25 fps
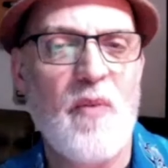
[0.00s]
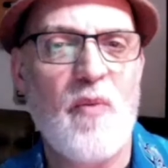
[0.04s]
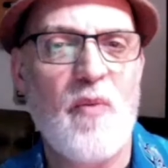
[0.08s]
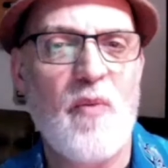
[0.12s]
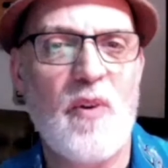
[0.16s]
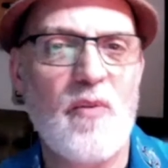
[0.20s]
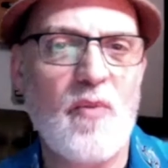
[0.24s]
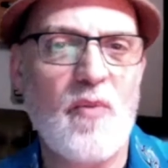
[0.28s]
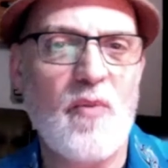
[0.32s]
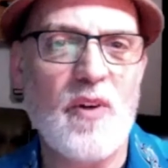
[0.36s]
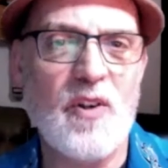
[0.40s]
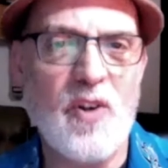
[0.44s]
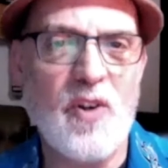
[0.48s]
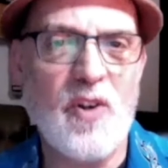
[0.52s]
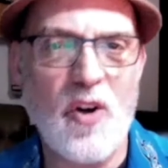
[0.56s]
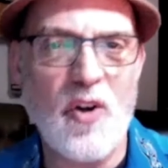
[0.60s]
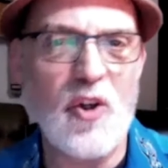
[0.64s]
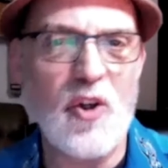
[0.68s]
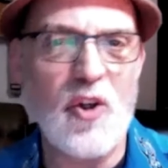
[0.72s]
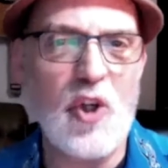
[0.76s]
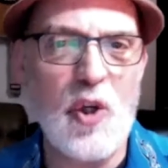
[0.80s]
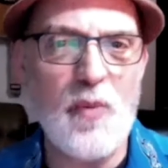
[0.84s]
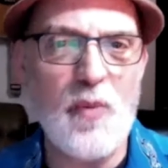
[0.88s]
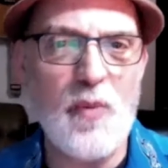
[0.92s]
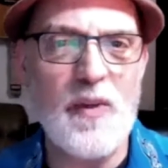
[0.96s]
we call
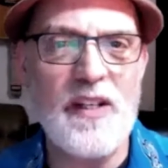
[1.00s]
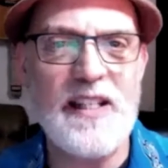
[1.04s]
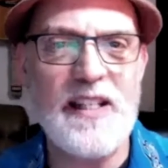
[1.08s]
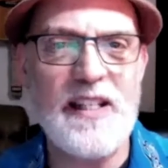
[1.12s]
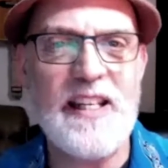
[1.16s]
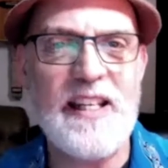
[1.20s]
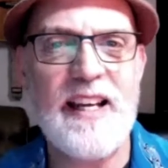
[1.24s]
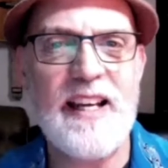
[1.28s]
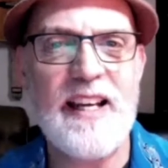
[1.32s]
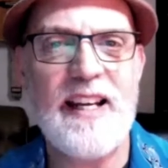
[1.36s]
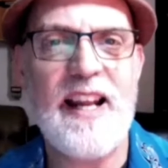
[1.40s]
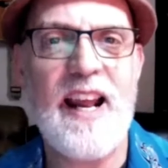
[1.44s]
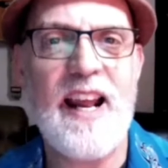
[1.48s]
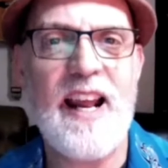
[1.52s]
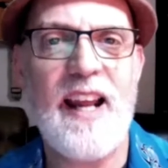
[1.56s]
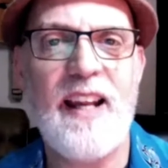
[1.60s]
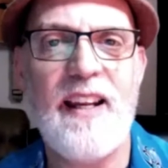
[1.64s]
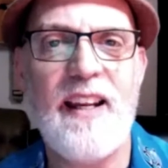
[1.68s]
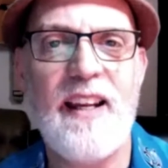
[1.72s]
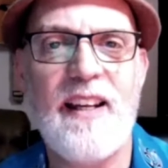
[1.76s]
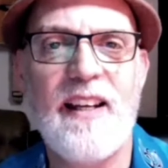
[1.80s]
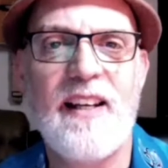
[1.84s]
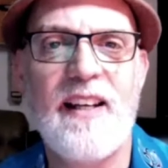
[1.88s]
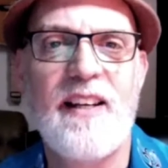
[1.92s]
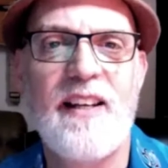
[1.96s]
human DNA,
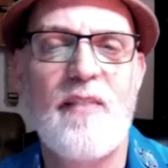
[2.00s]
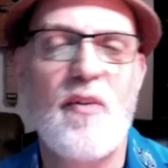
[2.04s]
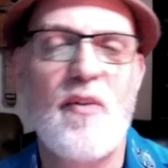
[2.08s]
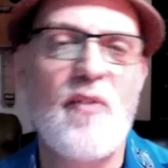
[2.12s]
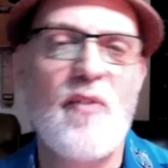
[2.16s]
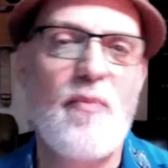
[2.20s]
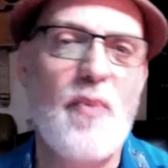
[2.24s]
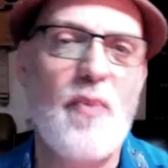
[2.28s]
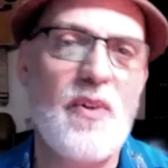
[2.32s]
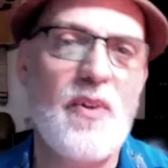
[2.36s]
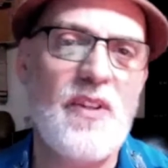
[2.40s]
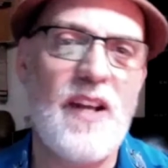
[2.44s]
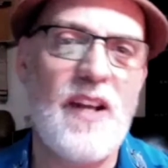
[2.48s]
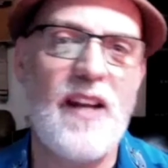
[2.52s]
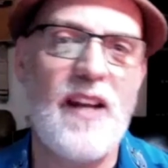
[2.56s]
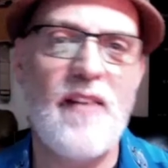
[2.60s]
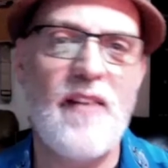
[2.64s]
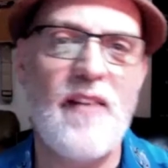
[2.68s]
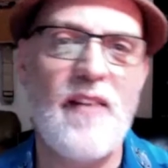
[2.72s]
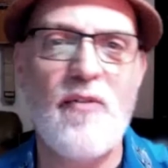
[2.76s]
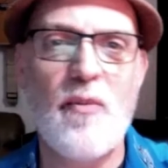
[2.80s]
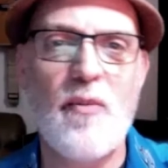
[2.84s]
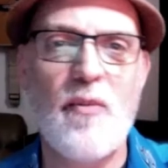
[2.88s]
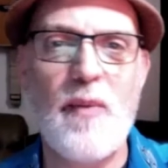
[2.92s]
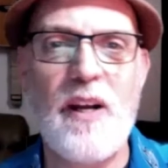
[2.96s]
we've put that
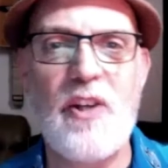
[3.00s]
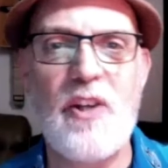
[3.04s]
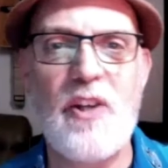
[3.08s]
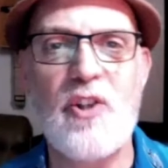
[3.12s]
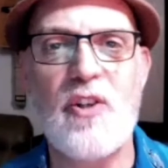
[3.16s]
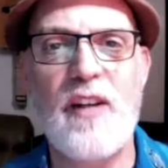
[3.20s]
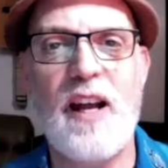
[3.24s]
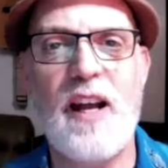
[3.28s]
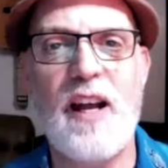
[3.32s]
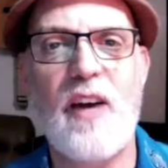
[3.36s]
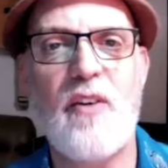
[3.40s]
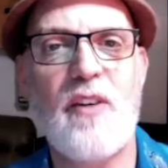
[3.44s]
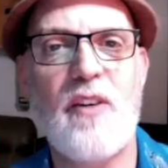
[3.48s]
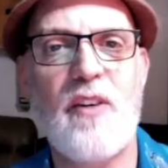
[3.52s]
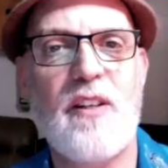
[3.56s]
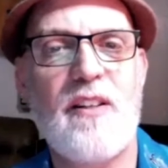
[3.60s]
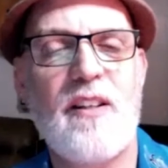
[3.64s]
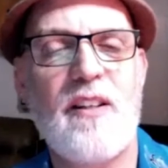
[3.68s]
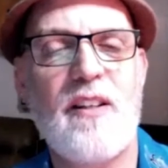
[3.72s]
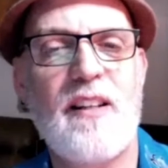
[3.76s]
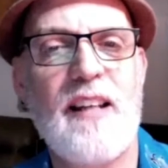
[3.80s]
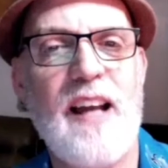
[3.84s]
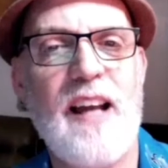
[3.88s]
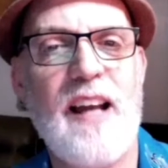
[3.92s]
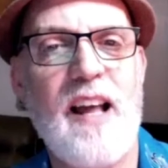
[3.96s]
information out into the
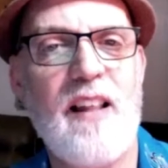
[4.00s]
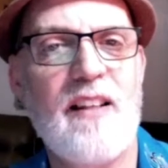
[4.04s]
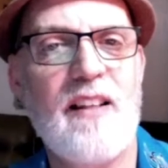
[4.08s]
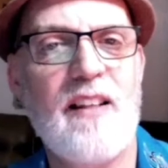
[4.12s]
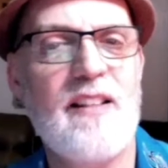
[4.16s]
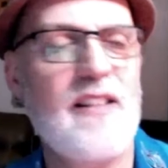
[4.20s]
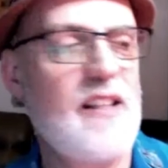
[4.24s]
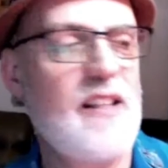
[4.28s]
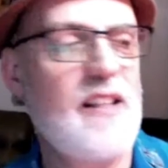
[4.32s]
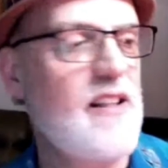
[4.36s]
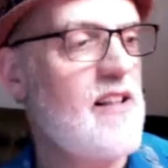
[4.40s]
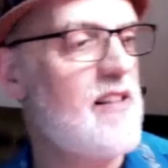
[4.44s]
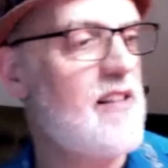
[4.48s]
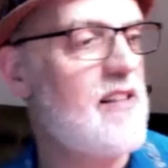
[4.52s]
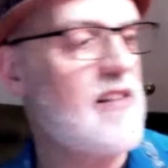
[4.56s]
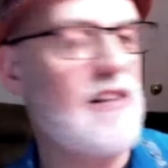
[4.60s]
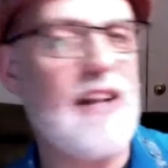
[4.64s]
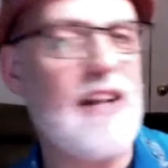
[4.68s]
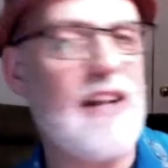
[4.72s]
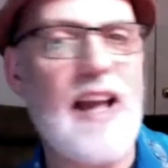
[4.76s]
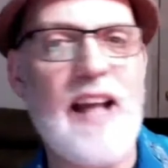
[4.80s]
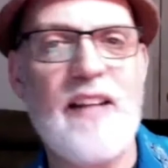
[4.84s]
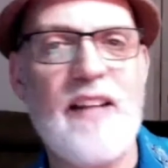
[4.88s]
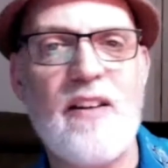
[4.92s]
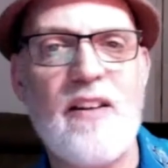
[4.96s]
galaxy, and it's
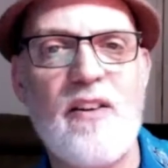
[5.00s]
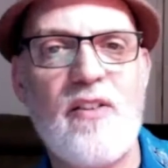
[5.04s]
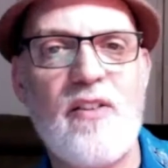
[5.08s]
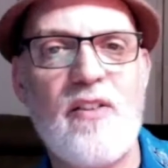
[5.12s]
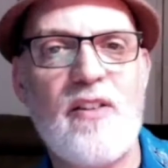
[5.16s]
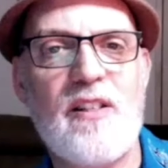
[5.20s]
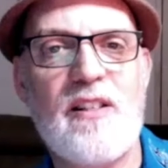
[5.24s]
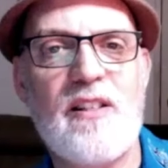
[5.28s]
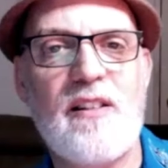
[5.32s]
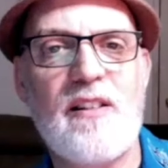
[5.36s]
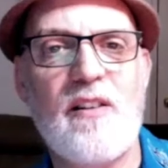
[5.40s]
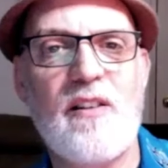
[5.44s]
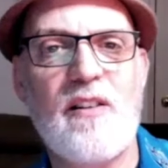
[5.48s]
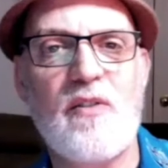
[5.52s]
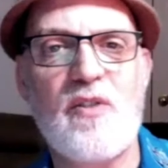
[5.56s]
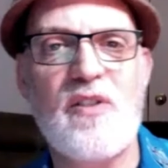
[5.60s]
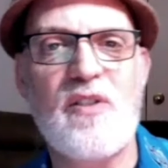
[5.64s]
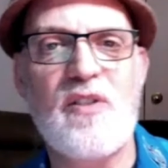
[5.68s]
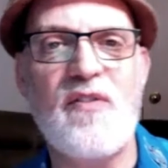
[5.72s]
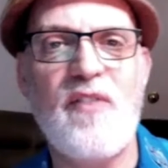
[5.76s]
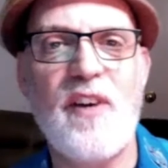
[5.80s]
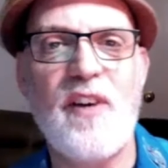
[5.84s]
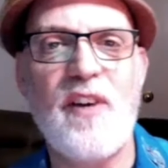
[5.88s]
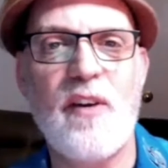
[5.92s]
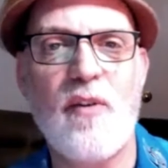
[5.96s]
landed on this little
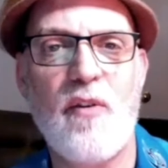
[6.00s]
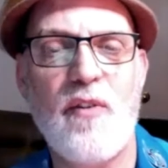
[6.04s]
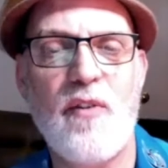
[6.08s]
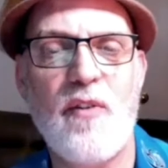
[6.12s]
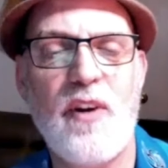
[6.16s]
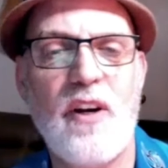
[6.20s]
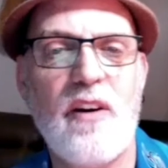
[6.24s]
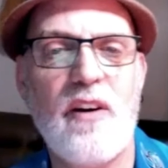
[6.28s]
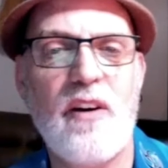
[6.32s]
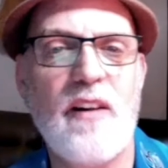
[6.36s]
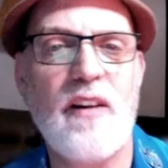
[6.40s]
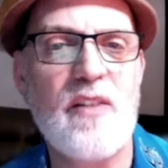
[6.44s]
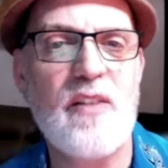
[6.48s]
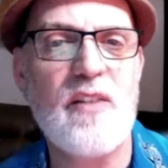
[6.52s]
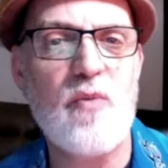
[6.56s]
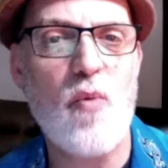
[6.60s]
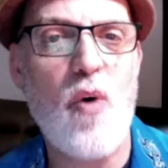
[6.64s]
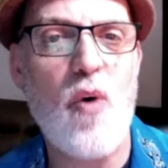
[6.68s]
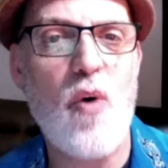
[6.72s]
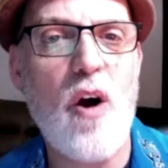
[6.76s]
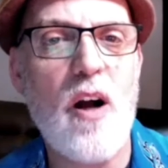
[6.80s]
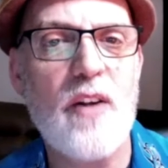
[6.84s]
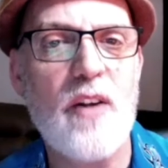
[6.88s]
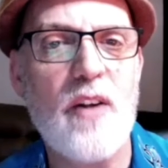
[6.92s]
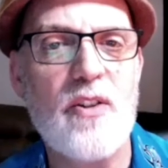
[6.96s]
sphere over here. Let's
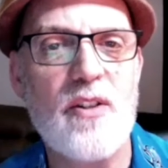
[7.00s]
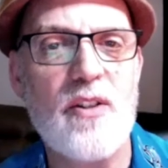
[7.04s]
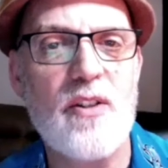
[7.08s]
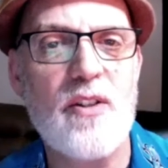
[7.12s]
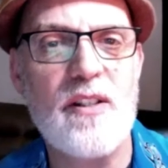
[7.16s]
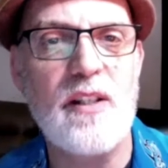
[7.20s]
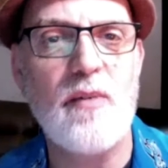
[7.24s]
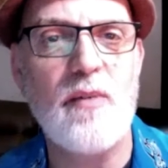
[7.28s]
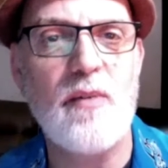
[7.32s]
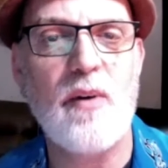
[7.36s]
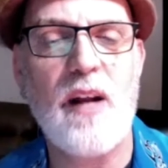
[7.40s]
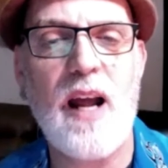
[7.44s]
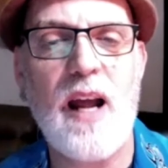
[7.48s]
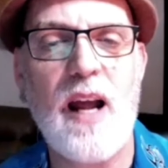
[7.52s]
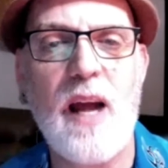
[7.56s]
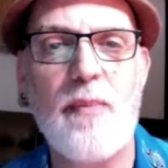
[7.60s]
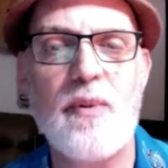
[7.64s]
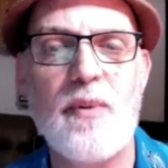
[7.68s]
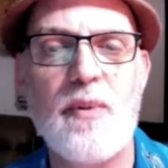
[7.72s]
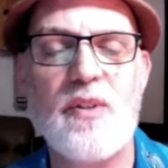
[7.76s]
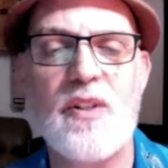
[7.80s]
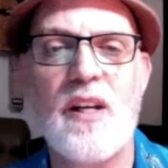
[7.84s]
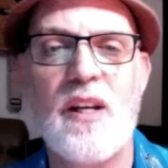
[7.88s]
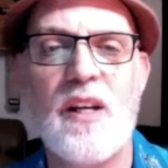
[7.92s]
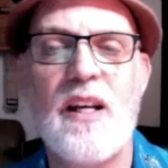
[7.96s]
watch and see what
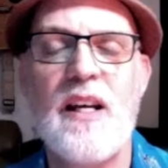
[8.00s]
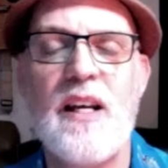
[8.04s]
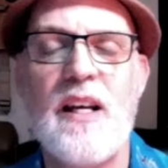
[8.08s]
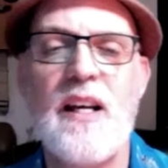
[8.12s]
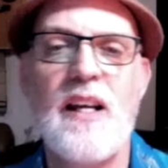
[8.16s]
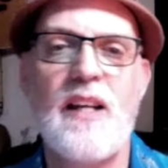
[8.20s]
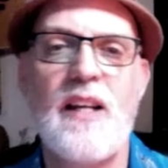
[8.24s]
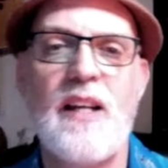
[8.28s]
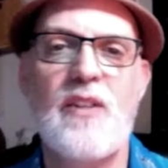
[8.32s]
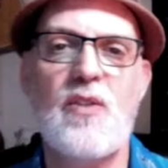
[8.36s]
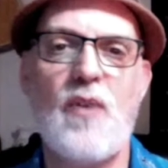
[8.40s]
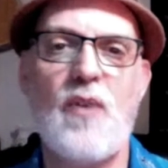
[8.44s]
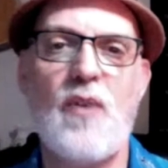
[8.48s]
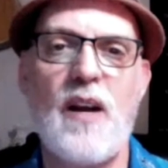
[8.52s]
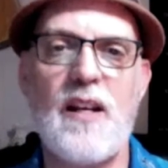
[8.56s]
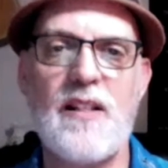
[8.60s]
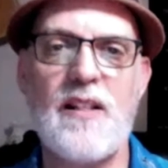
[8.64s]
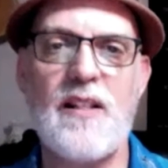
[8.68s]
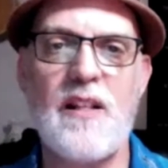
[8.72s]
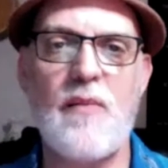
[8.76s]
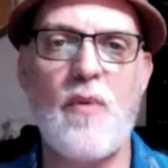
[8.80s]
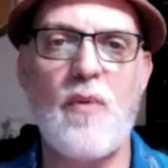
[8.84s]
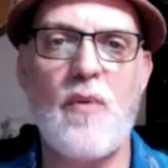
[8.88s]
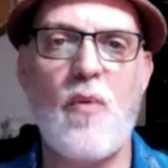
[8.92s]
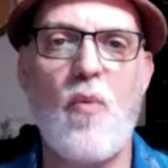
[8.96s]
happens. And so as they
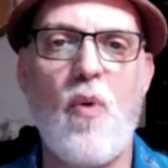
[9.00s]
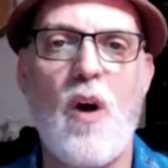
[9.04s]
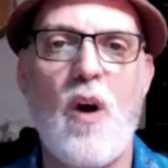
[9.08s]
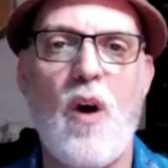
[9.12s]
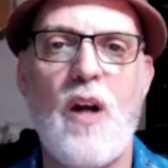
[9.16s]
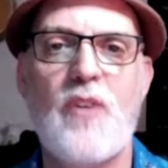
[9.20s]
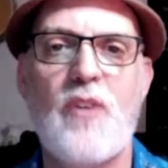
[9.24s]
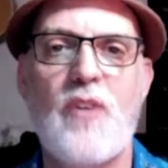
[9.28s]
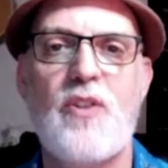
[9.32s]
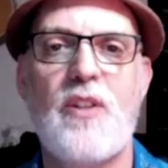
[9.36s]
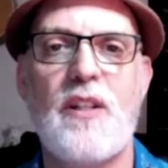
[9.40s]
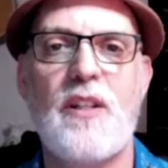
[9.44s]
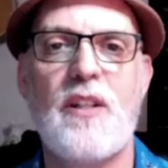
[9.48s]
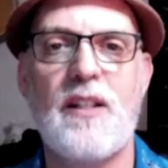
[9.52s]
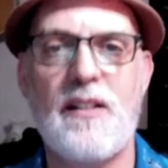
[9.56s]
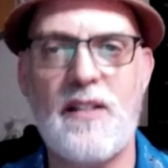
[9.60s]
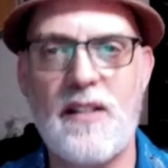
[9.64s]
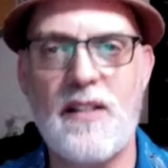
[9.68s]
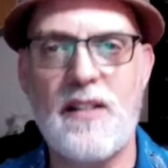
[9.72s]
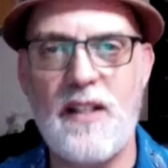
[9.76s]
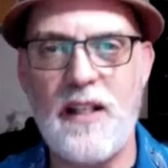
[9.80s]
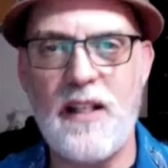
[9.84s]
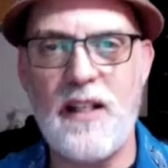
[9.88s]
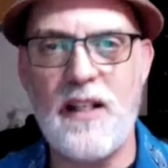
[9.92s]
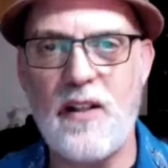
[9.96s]
were watching and
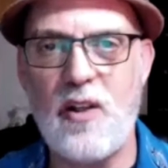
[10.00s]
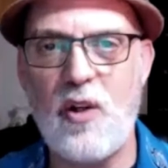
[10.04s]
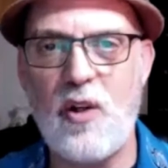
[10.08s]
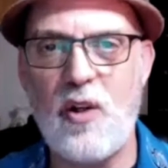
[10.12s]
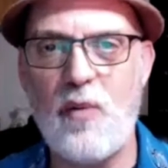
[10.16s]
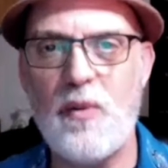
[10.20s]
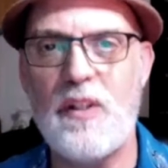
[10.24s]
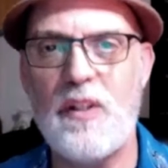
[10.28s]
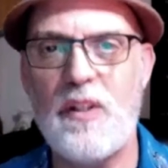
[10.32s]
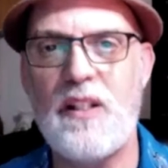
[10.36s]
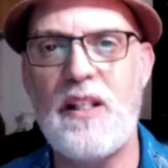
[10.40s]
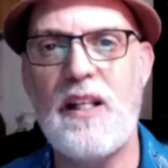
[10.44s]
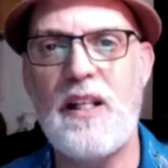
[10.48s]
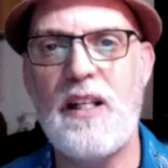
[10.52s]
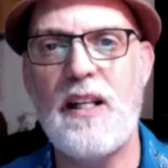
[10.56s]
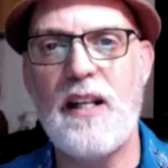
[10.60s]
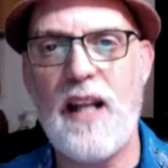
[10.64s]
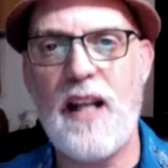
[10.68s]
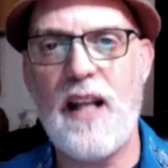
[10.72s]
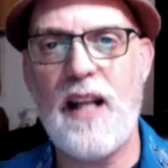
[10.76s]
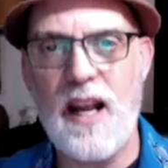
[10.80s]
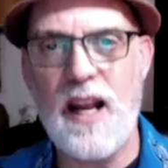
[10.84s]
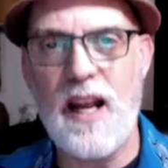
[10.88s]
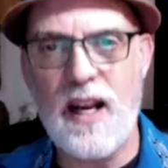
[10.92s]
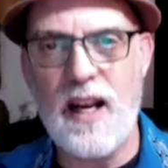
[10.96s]
seeing the human
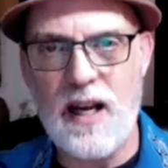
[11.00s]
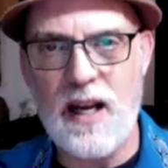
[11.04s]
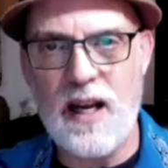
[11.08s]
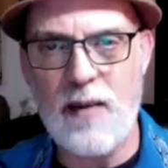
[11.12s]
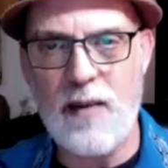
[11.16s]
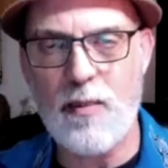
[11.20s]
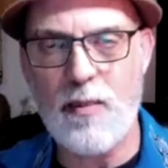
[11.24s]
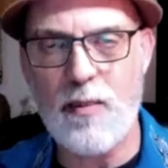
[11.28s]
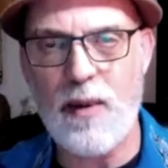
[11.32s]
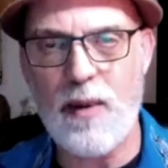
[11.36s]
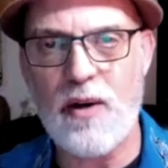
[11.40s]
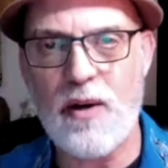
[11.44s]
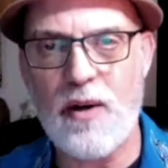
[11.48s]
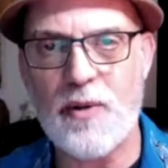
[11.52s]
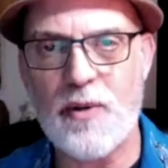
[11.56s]
DNA come about,